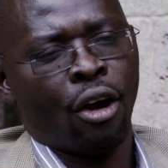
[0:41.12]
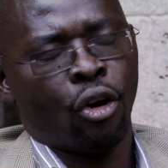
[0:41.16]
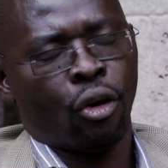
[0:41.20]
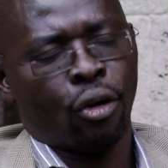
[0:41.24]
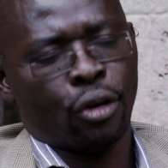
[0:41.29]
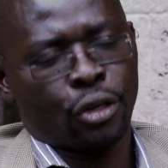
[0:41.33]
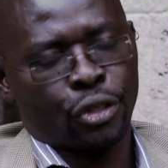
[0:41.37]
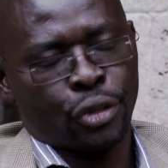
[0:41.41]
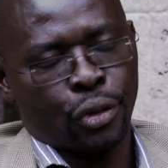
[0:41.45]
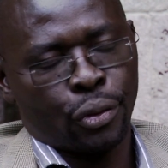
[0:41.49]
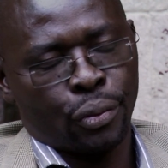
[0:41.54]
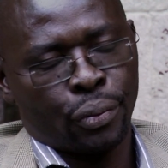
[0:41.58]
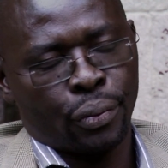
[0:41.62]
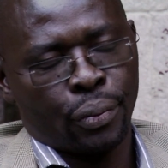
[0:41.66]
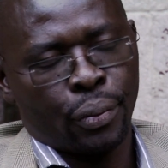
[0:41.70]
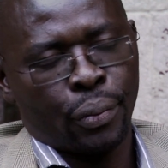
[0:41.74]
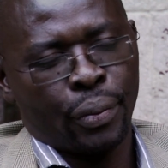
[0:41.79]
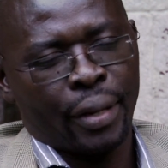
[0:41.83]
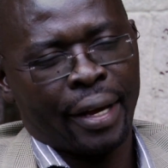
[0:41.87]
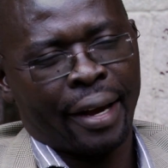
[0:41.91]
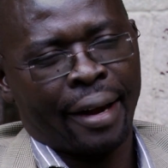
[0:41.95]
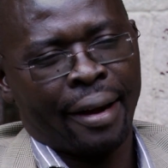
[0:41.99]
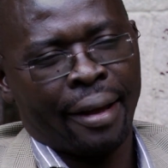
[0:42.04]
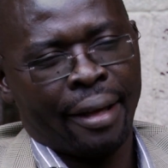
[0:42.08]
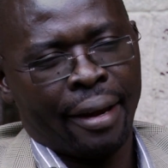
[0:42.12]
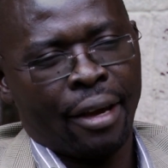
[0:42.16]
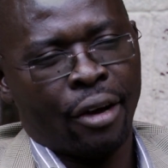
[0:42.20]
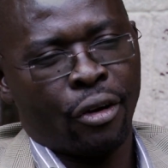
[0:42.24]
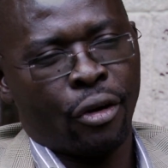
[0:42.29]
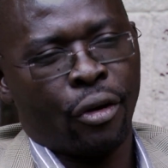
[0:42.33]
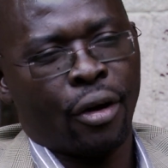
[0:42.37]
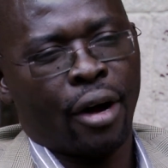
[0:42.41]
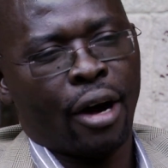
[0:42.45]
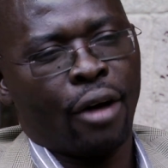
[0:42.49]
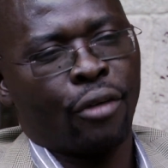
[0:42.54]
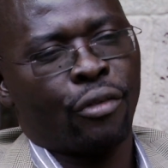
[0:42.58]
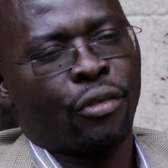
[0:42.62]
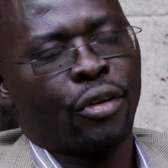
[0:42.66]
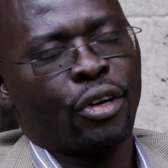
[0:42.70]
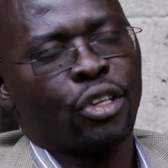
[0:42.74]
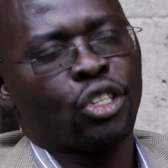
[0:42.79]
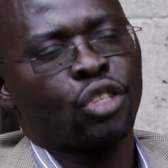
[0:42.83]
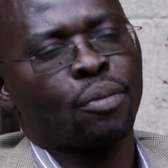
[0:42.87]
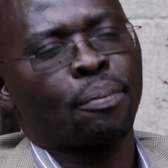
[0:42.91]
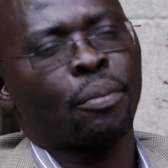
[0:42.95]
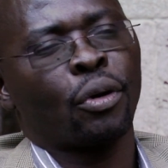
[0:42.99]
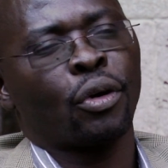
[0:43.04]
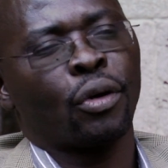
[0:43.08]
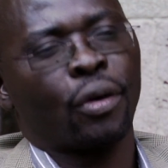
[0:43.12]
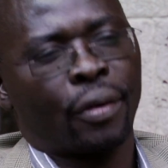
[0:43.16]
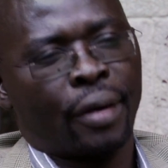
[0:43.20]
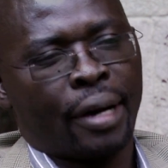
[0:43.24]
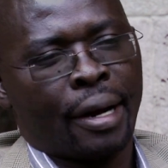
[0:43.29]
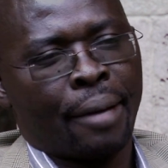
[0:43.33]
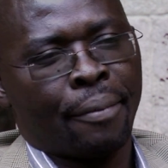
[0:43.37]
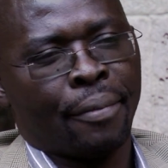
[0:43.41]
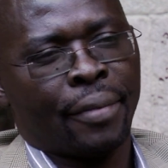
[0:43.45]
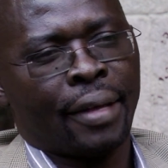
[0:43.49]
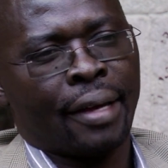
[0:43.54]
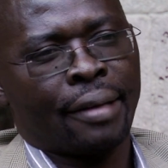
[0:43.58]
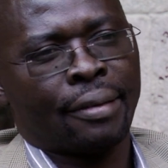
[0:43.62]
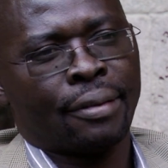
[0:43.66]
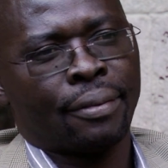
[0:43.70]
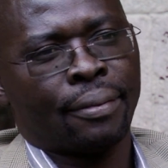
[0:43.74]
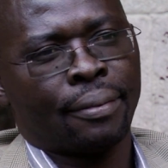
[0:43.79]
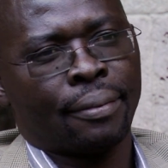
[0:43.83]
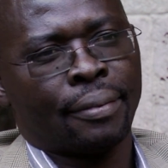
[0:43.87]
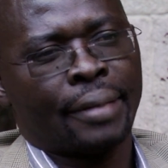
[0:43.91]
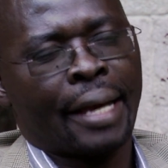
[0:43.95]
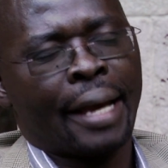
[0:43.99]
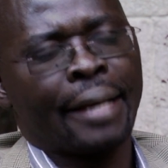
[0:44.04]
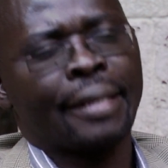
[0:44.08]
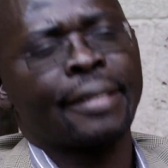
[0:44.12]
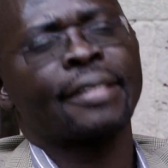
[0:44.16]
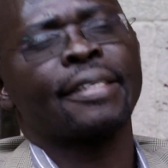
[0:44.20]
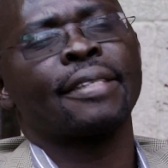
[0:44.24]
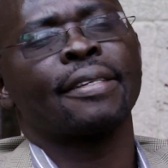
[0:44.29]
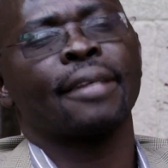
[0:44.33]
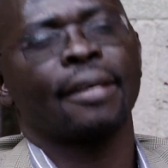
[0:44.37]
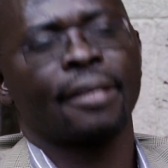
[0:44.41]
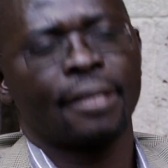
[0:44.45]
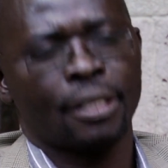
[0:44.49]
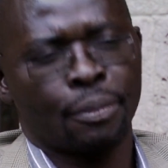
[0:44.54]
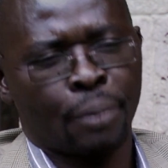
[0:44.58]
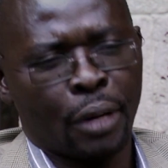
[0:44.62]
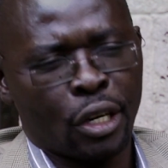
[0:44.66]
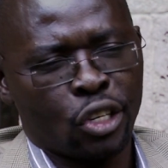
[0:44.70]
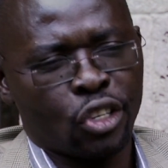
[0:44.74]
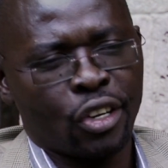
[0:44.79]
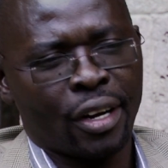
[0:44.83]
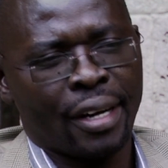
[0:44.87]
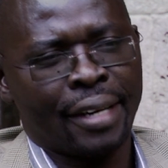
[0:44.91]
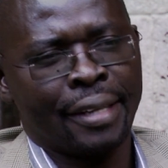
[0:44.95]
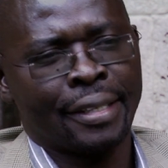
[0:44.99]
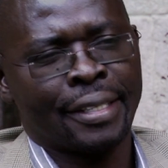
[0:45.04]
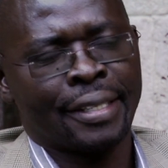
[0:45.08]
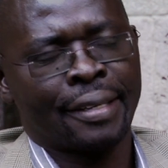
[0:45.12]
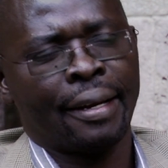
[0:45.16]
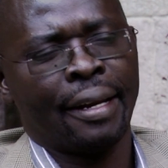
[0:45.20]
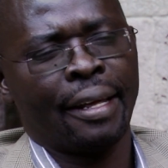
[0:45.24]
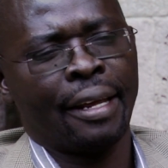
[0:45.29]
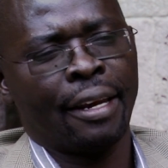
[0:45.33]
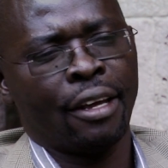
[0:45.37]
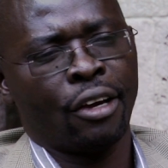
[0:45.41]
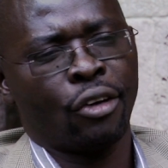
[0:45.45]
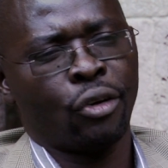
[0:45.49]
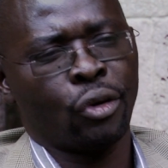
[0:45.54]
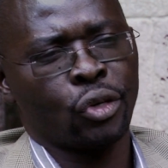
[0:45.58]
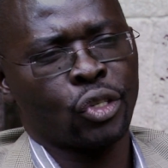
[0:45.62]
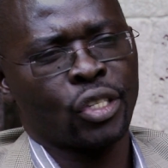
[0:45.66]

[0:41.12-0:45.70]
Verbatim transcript: Also through the clinical outreach program that takes specialist clinical,